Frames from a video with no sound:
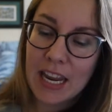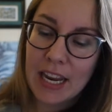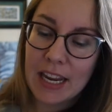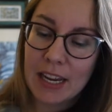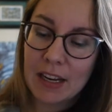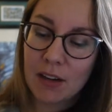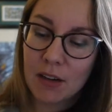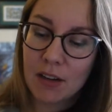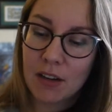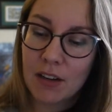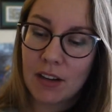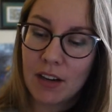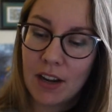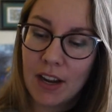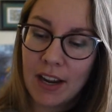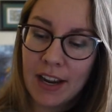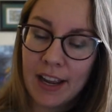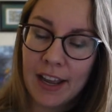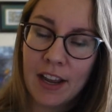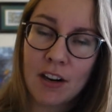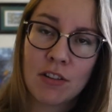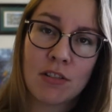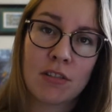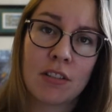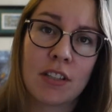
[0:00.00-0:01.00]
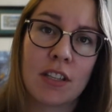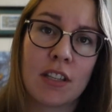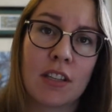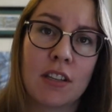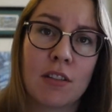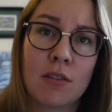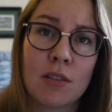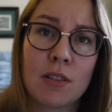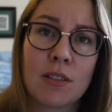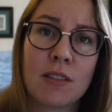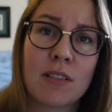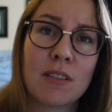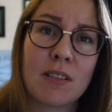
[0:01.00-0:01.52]
And I actually
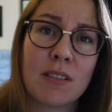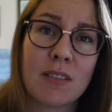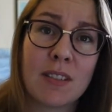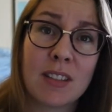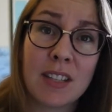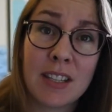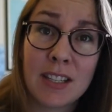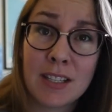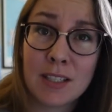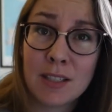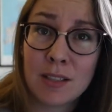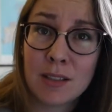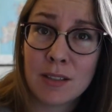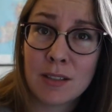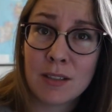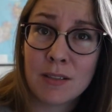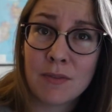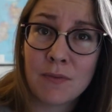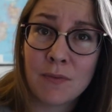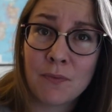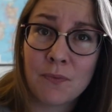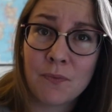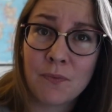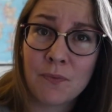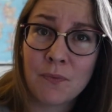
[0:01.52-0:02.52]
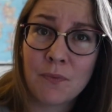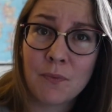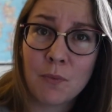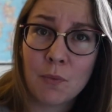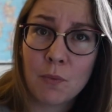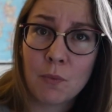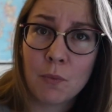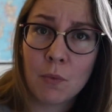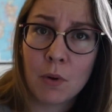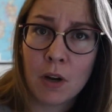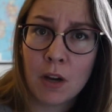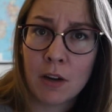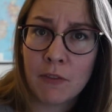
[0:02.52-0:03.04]
use this
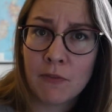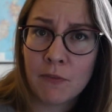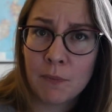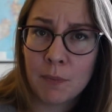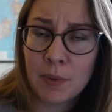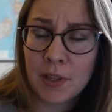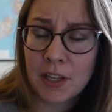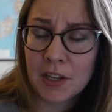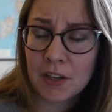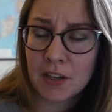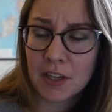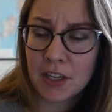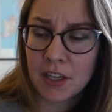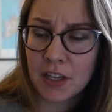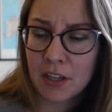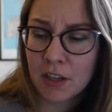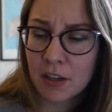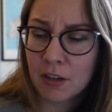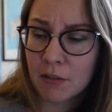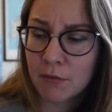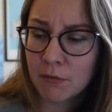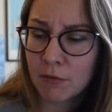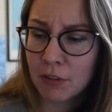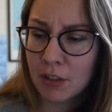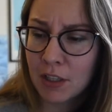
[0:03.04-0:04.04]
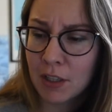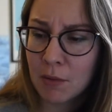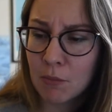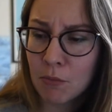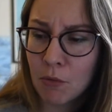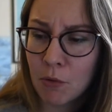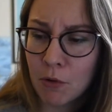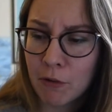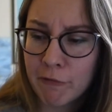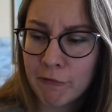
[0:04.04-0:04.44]
planner here really